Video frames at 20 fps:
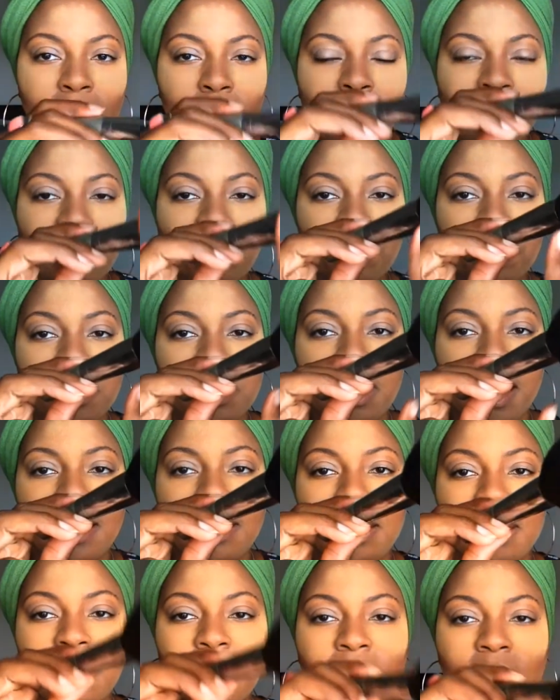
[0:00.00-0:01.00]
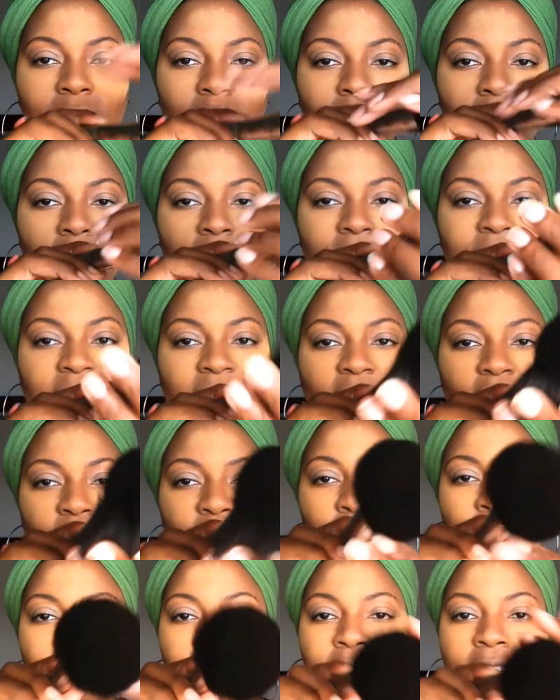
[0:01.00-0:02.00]
Make sure it's nice and soft and
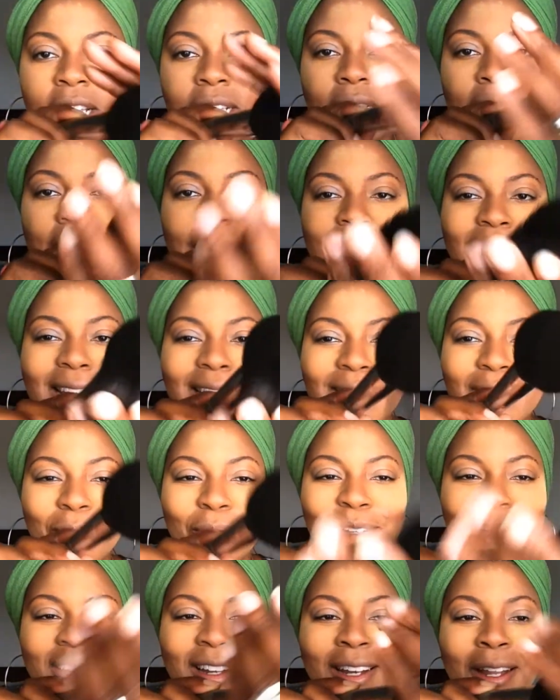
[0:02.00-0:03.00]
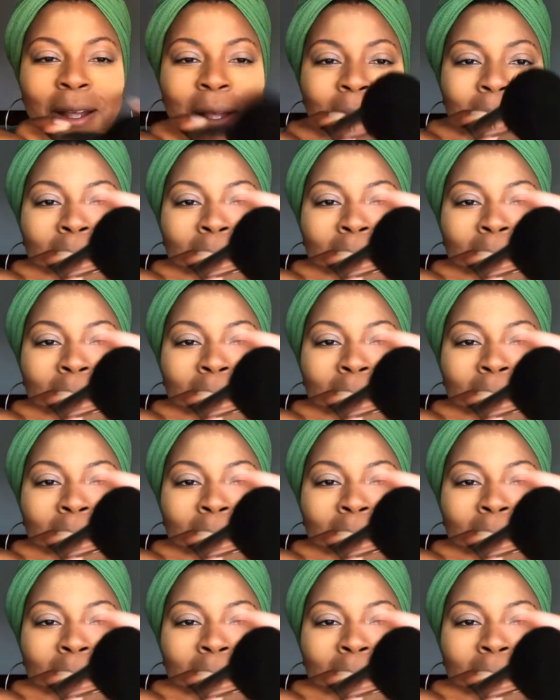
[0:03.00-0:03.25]
luxurious like this one.